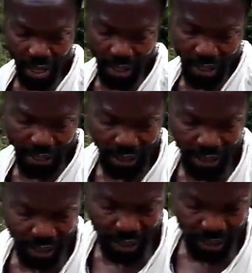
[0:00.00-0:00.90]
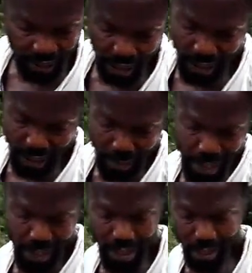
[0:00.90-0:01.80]
and he said he saw them
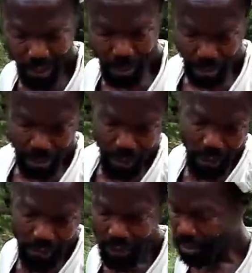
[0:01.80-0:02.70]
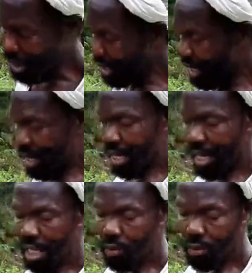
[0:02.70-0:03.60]
and they are coming up beautifully. But
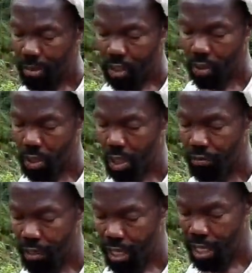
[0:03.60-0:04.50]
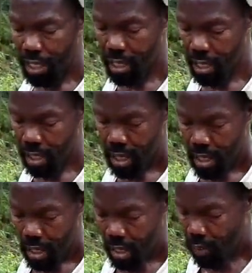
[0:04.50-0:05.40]
it would be so lovely
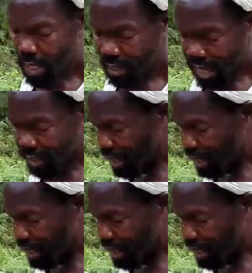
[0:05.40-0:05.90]
when that